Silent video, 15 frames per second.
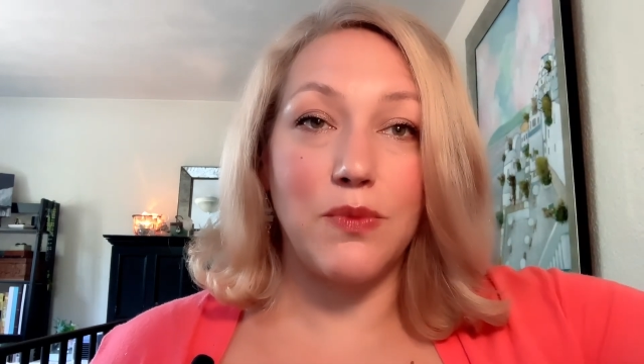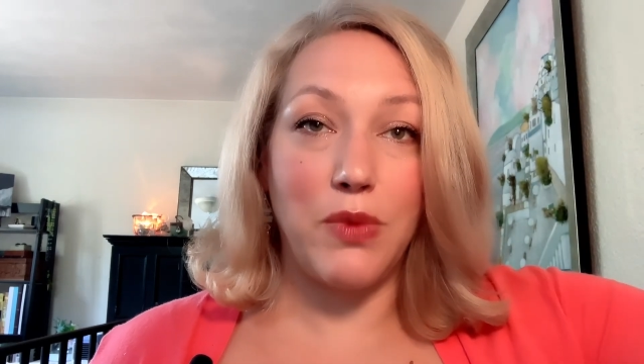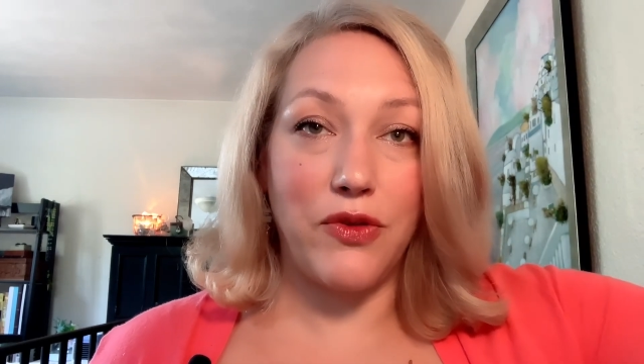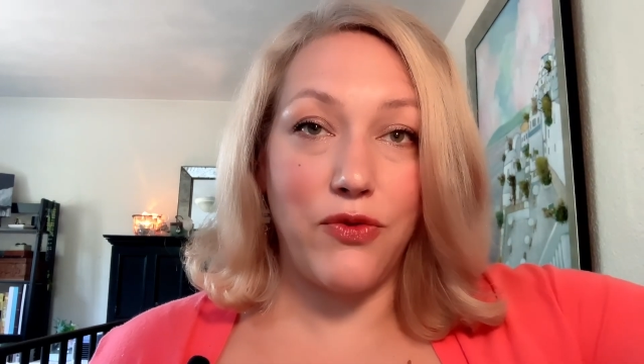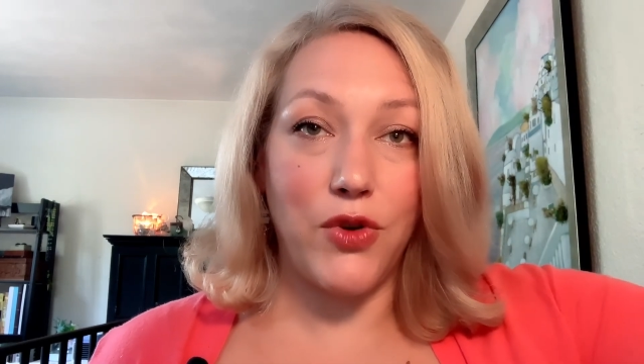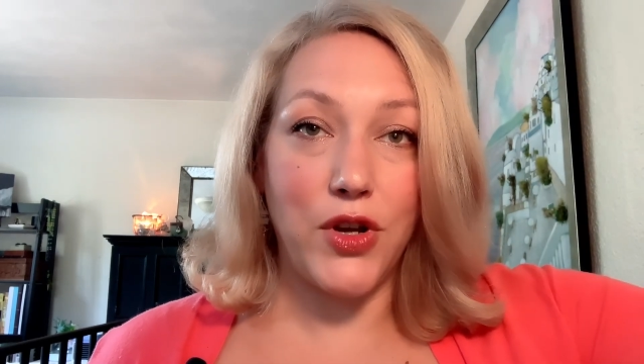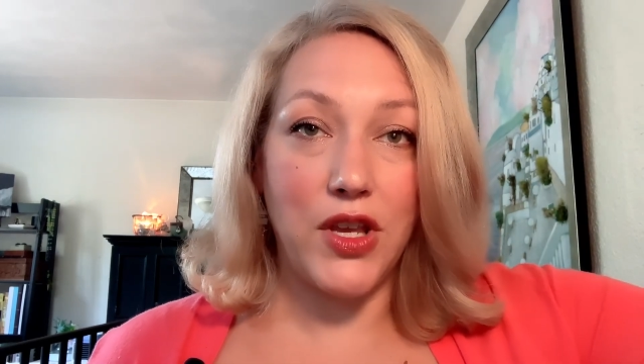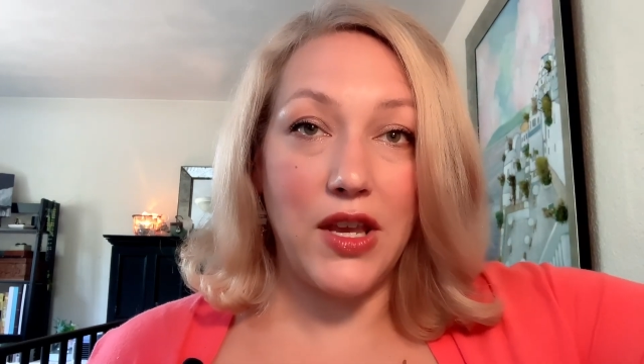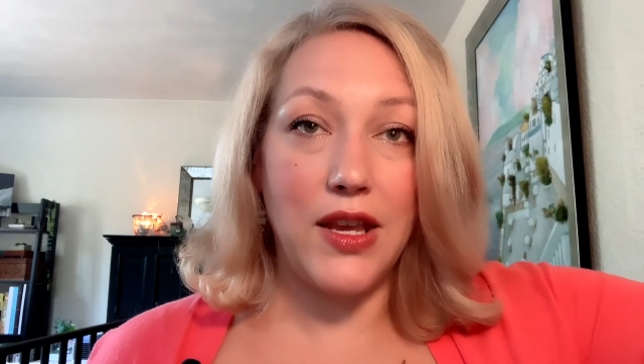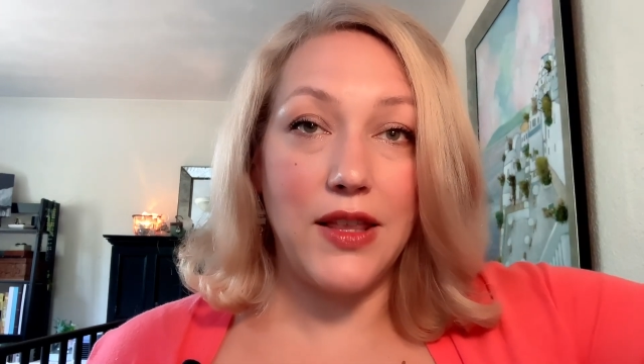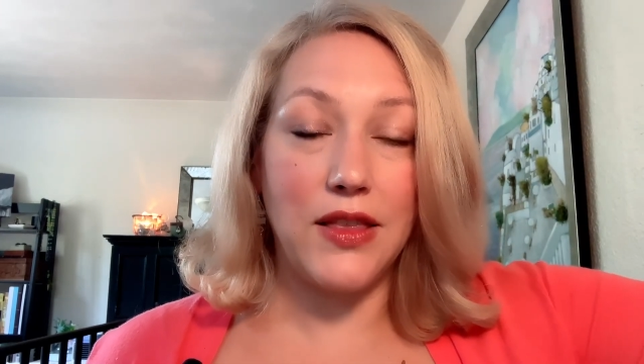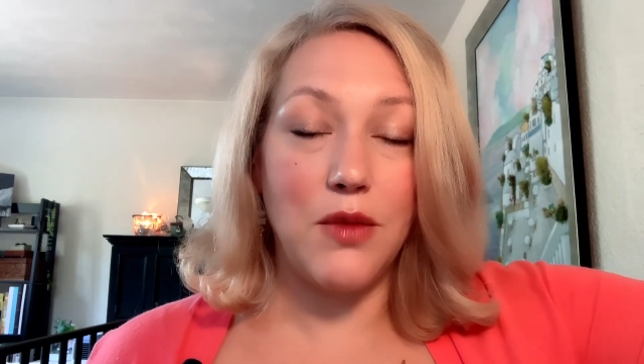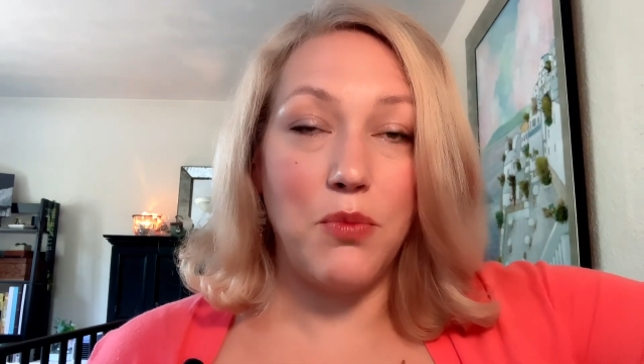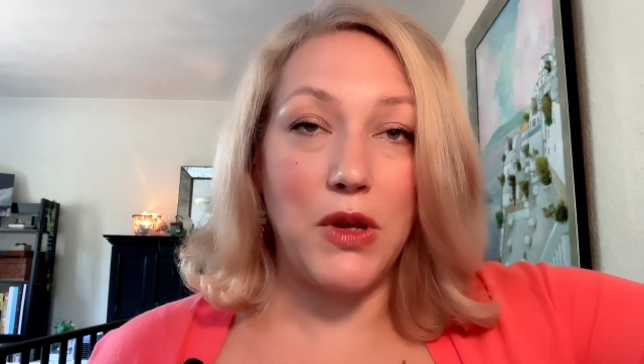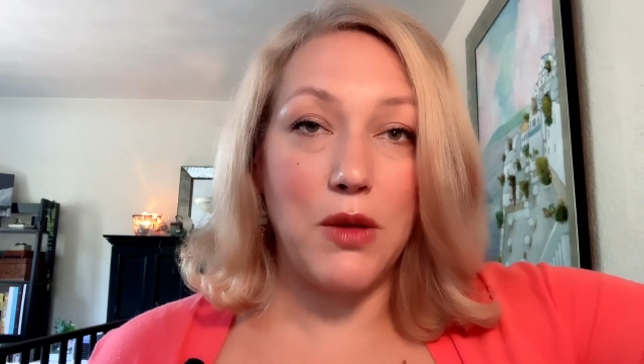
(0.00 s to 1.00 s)
before you
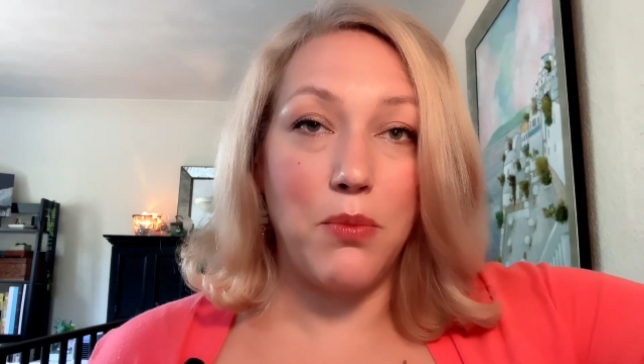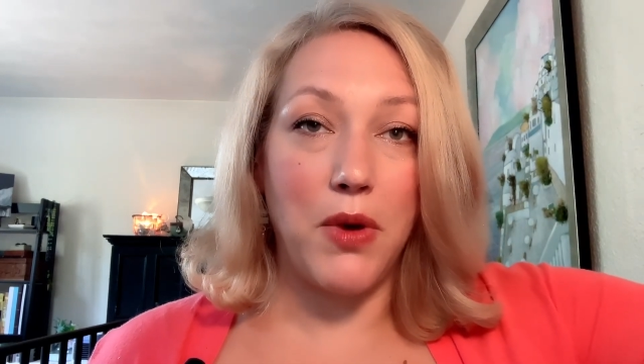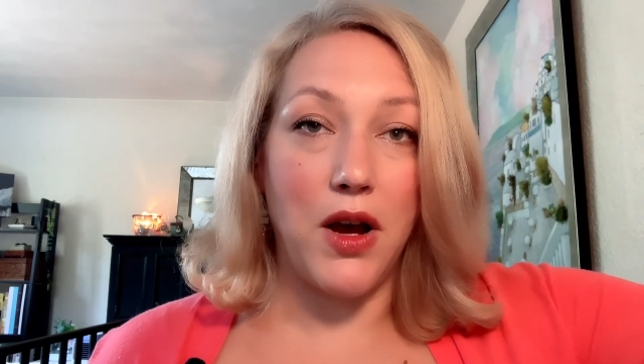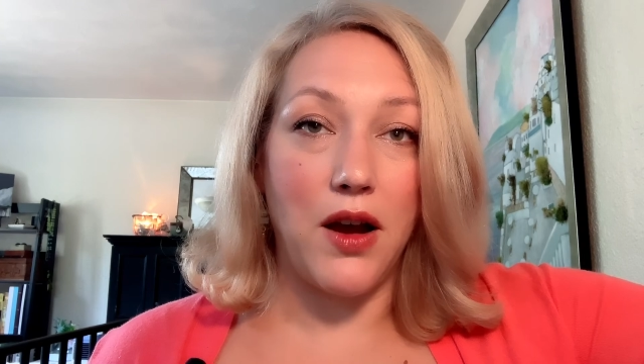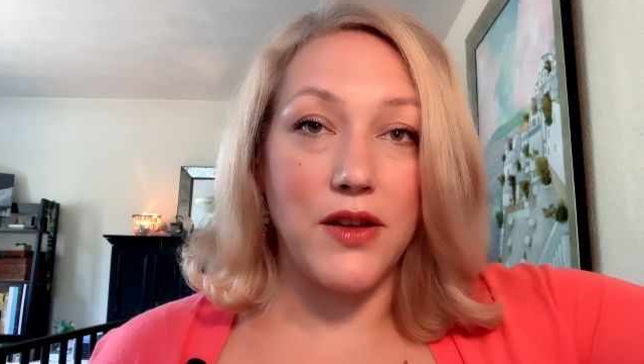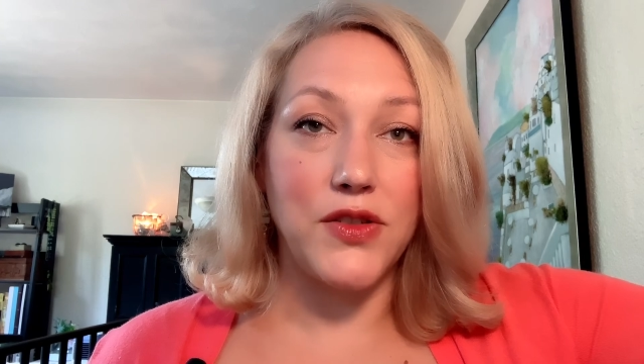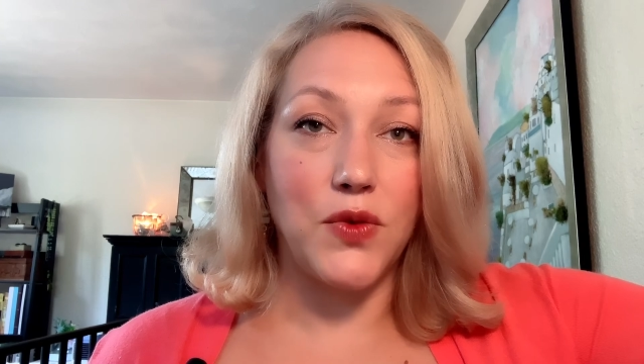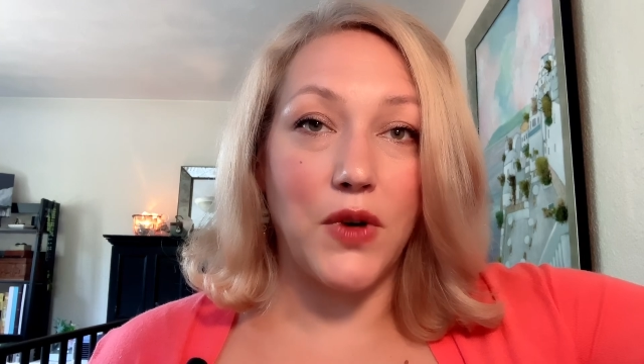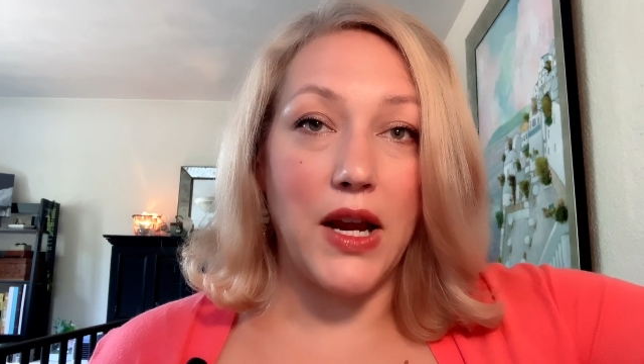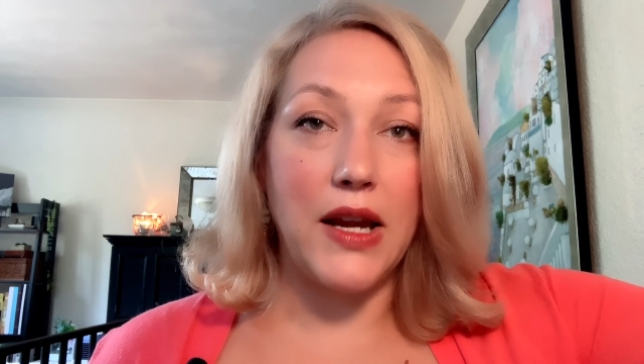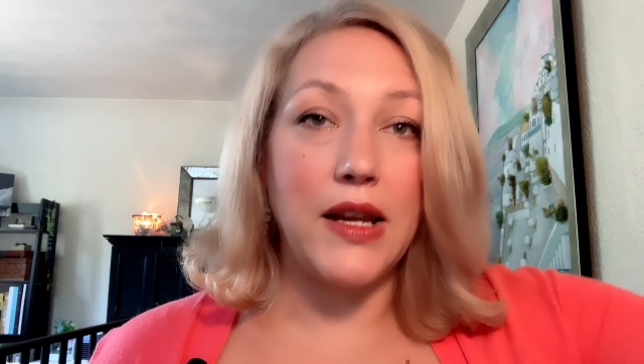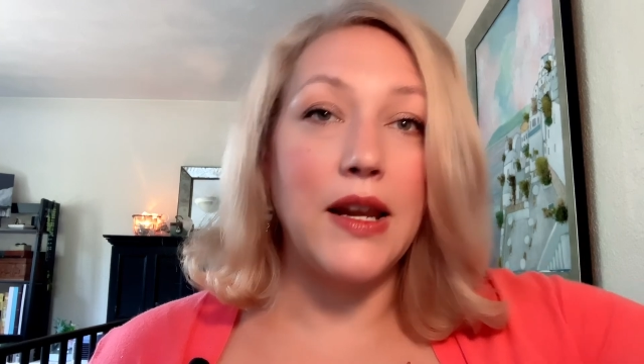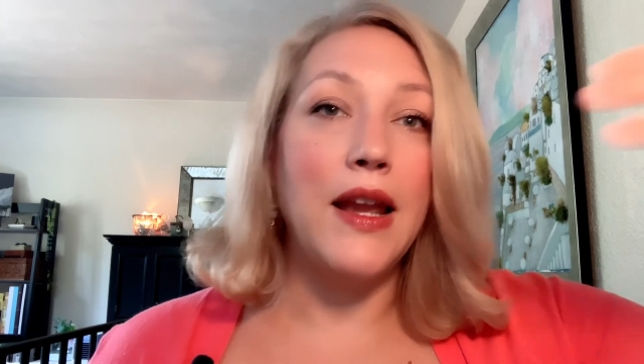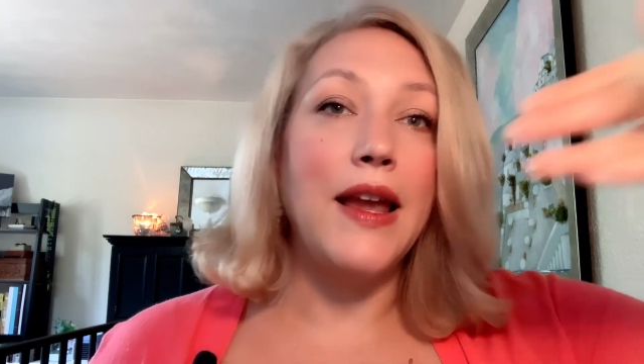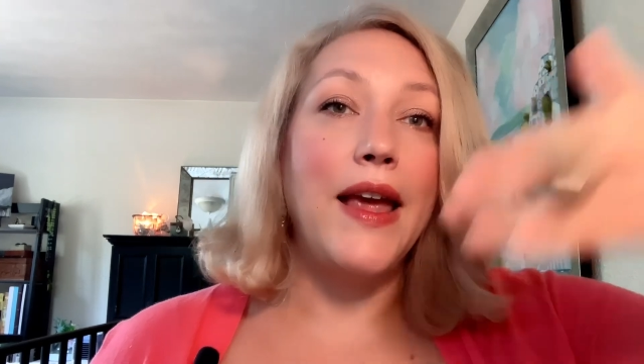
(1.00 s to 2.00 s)
hit the big boss,
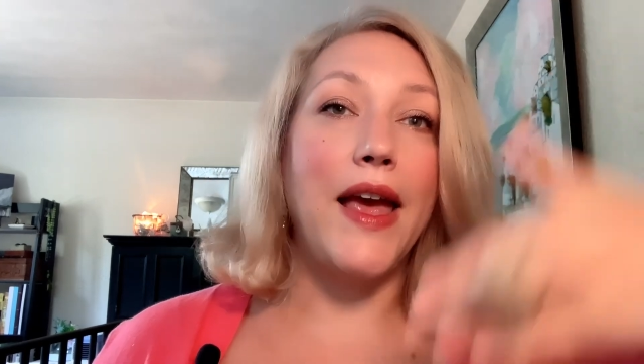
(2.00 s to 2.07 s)
right?